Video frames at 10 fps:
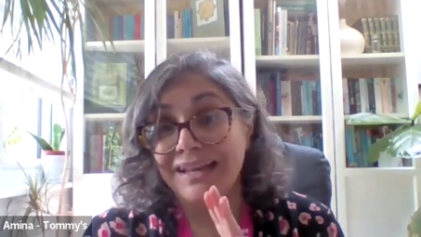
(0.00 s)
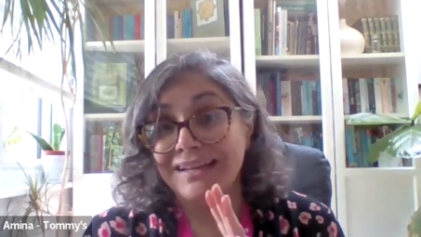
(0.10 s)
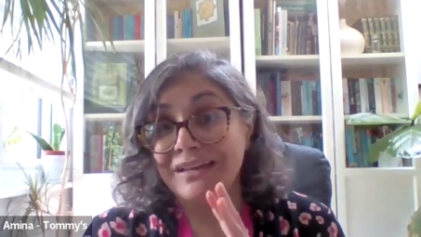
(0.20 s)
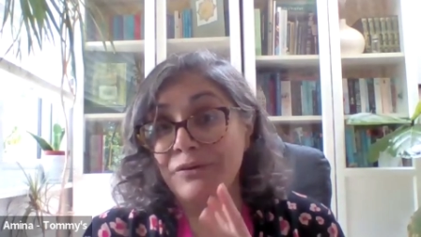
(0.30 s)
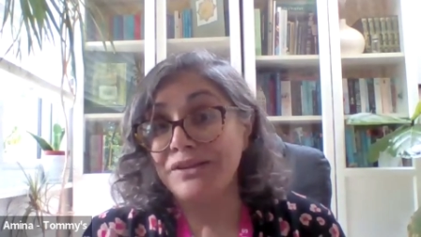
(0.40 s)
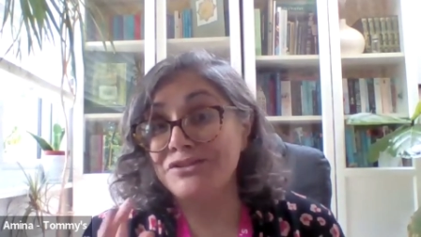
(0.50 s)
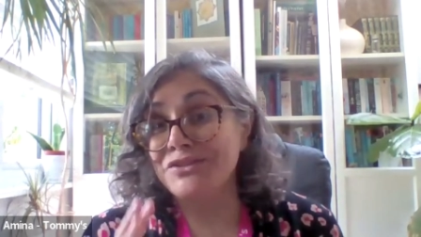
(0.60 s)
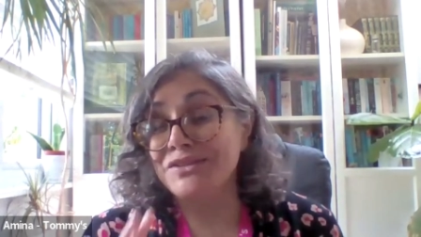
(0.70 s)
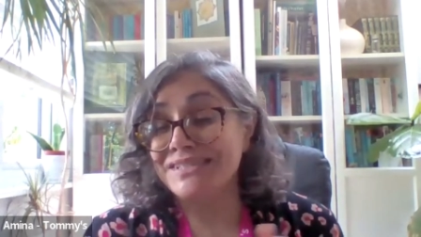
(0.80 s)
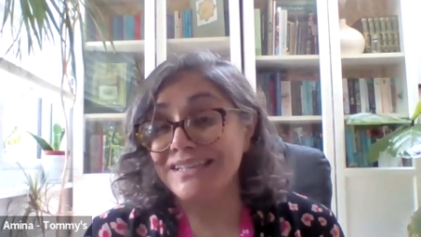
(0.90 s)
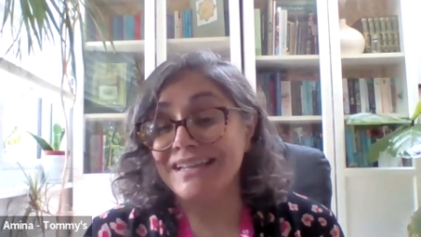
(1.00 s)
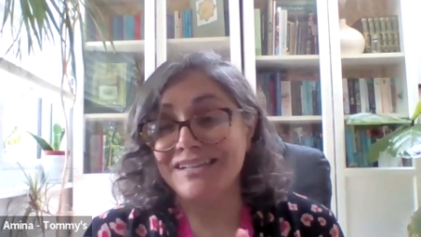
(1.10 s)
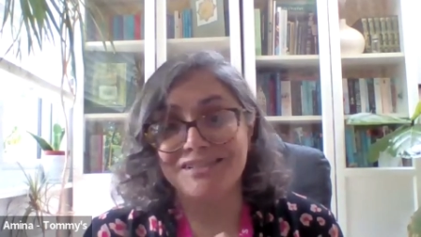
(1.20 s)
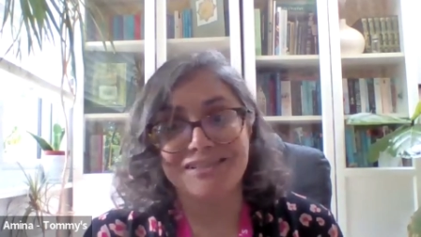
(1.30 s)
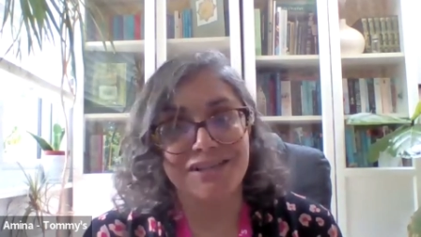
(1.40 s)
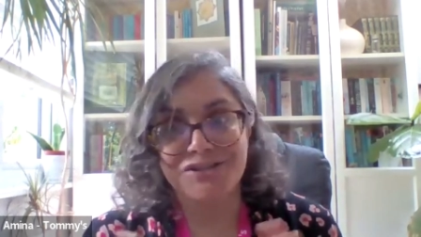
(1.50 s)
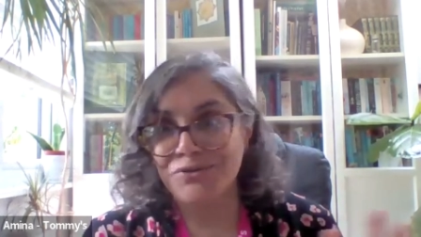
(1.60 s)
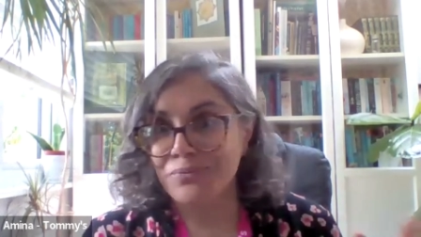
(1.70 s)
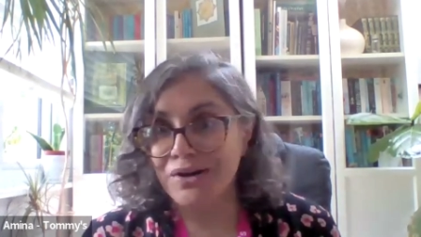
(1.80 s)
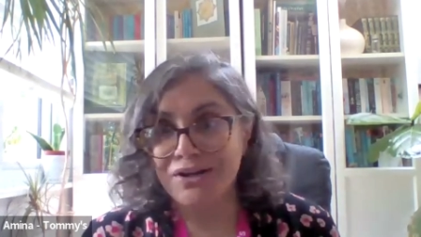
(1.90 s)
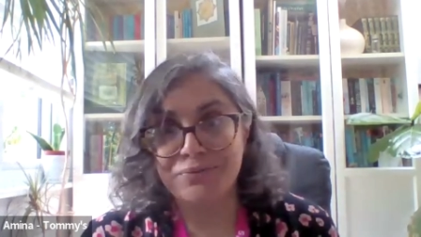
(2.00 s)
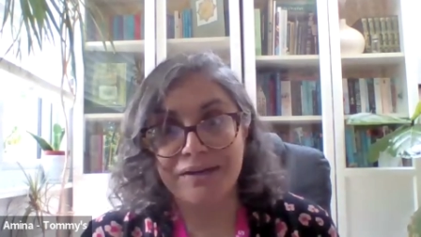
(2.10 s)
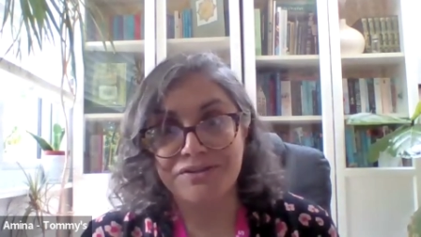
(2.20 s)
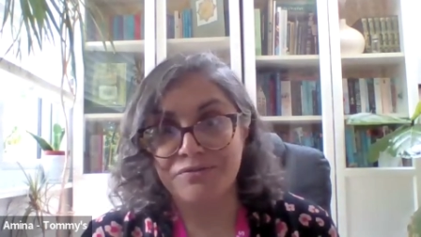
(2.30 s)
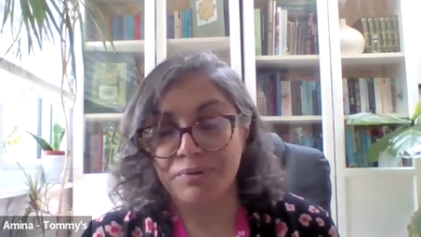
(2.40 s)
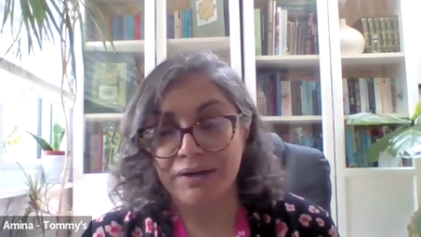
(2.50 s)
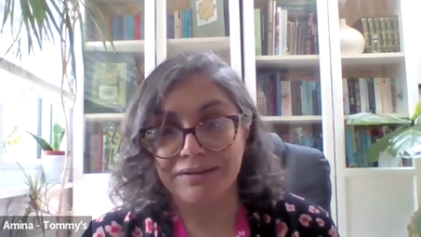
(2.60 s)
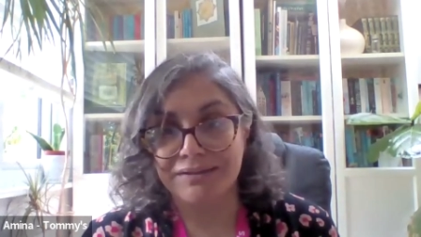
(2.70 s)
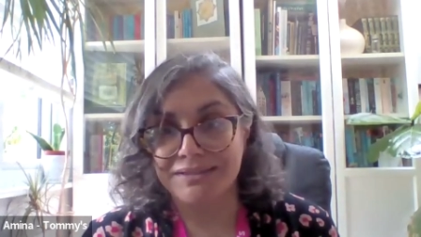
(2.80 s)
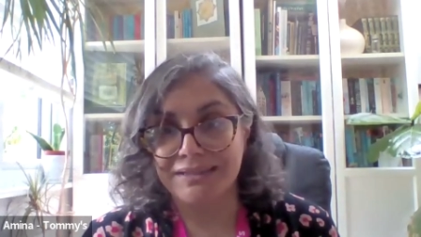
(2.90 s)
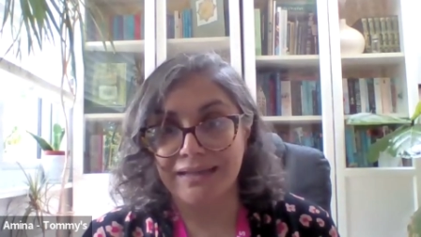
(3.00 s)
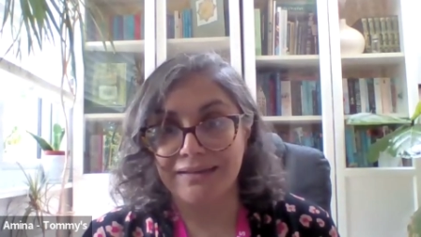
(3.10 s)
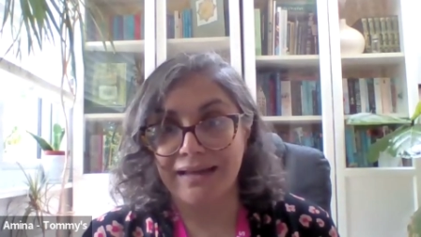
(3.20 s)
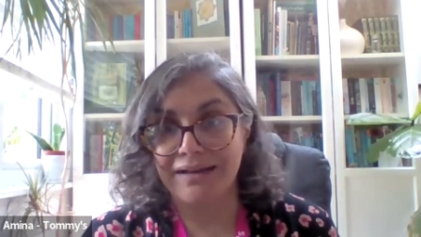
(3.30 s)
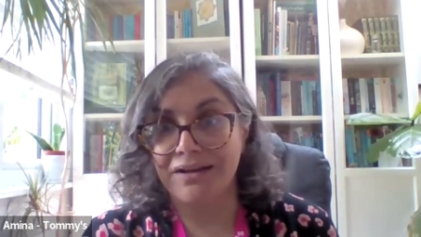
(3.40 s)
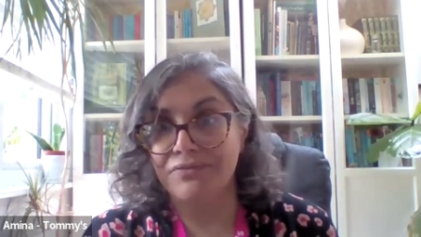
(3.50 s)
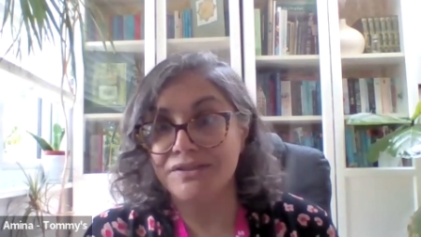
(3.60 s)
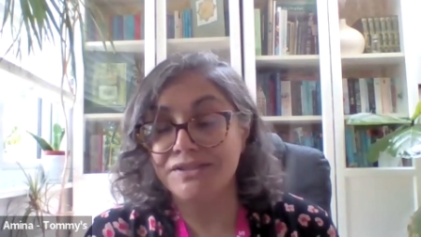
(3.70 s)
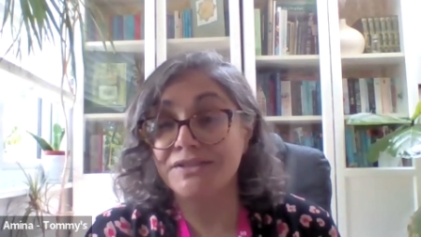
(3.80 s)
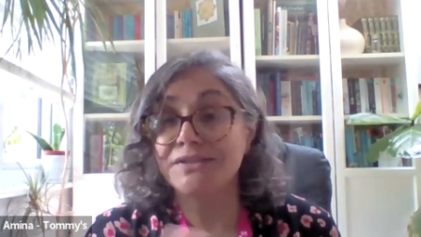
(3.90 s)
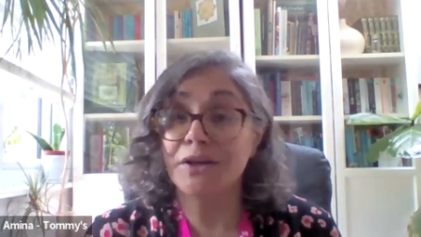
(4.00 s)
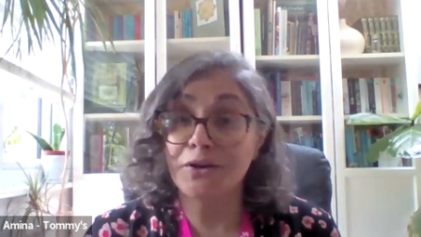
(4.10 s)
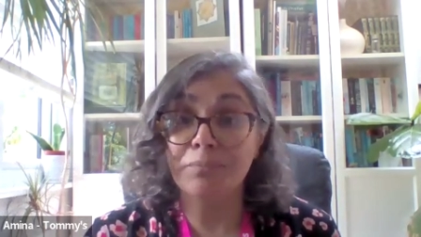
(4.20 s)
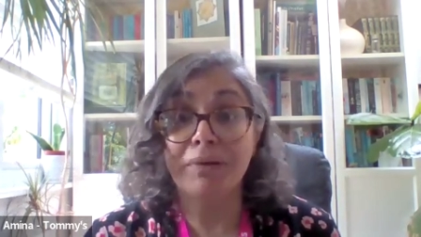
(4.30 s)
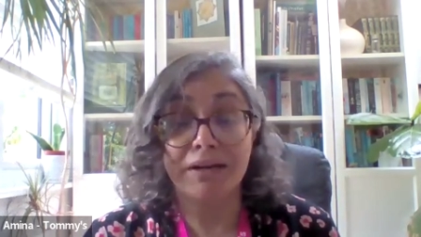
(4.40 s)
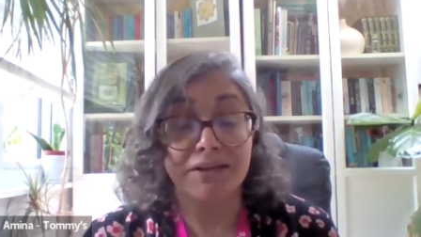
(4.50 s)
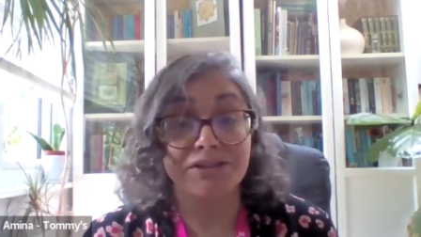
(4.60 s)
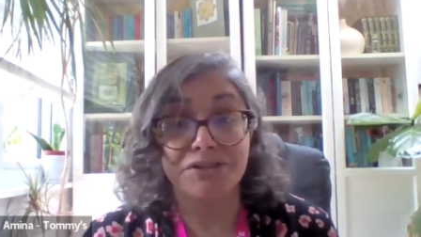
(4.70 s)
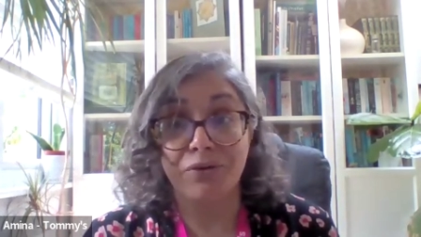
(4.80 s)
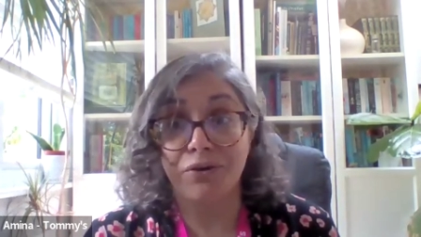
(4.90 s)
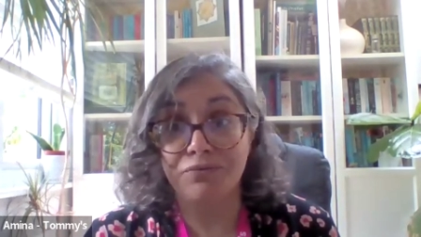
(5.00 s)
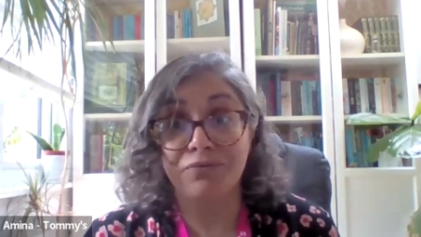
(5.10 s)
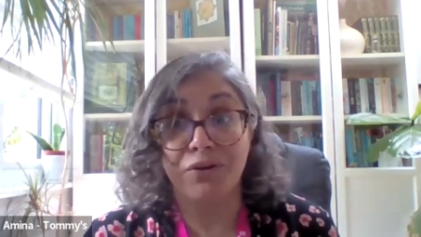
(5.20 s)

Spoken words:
Now, as you can see, that's such a wide range of pregnancy, and that covers so much of